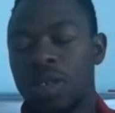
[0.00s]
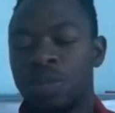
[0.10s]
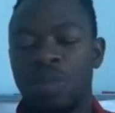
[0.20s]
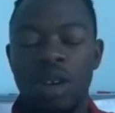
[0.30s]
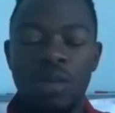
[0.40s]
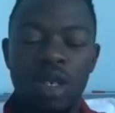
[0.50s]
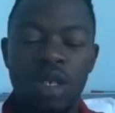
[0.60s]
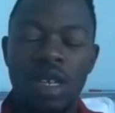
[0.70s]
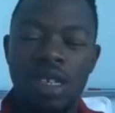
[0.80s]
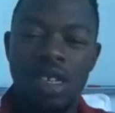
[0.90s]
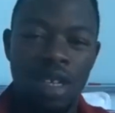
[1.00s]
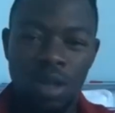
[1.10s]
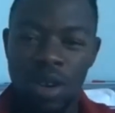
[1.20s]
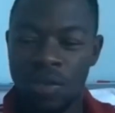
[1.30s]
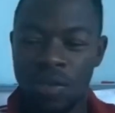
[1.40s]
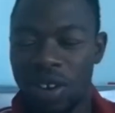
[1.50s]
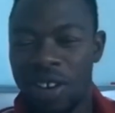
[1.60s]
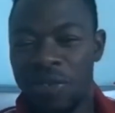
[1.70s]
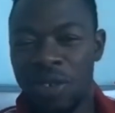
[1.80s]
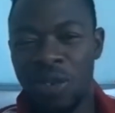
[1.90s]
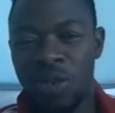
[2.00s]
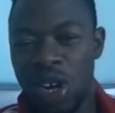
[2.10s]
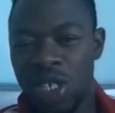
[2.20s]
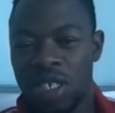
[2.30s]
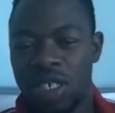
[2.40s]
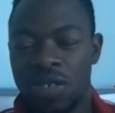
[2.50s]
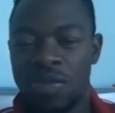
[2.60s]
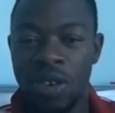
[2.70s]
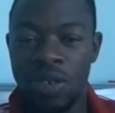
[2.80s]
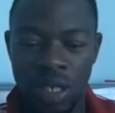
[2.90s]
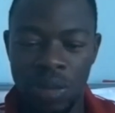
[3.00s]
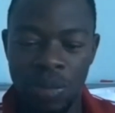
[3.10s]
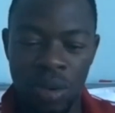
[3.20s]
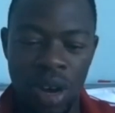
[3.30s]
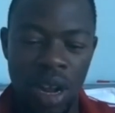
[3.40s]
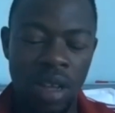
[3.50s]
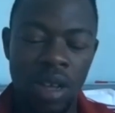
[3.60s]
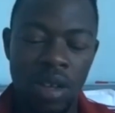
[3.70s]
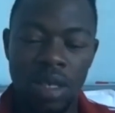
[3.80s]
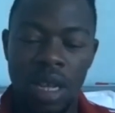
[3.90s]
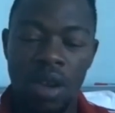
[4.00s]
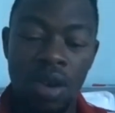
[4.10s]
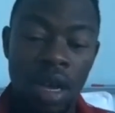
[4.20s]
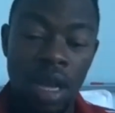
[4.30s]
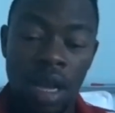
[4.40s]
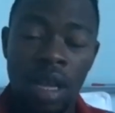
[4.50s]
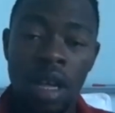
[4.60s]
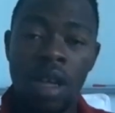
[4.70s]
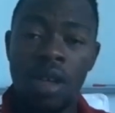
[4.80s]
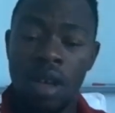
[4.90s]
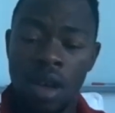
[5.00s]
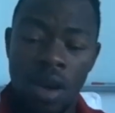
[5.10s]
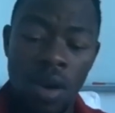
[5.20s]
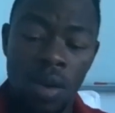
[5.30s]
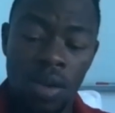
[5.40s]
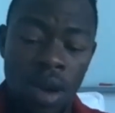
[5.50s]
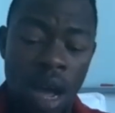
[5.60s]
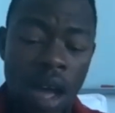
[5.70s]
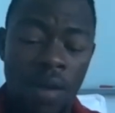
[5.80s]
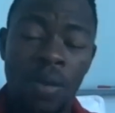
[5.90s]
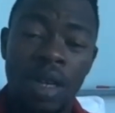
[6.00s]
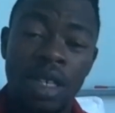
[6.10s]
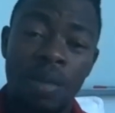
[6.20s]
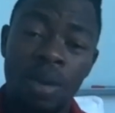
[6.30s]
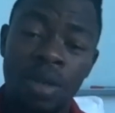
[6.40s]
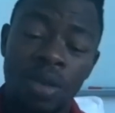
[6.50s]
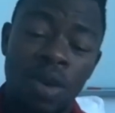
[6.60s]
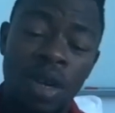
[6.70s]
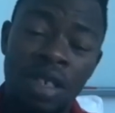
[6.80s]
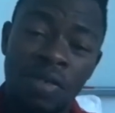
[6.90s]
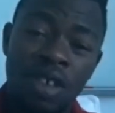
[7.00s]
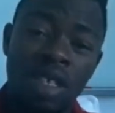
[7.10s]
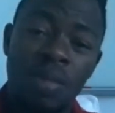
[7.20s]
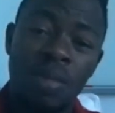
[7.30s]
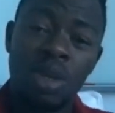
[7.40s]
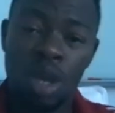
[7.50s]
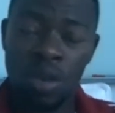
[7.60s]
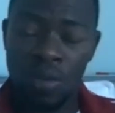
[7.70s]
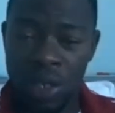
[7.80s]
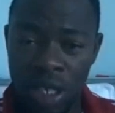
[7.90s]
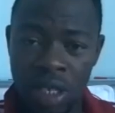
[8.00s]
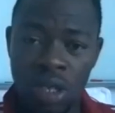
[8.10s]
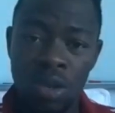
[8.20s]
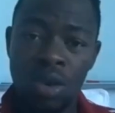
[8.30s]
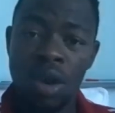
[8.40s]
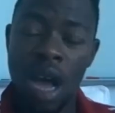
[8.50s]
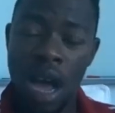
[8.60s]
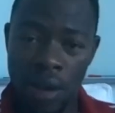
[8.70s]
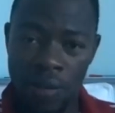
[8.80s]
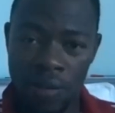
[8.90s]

Pretty much it's like straightforward, like few questions, very simple, right? It's like, okay, you have what type of what different type of services do you have?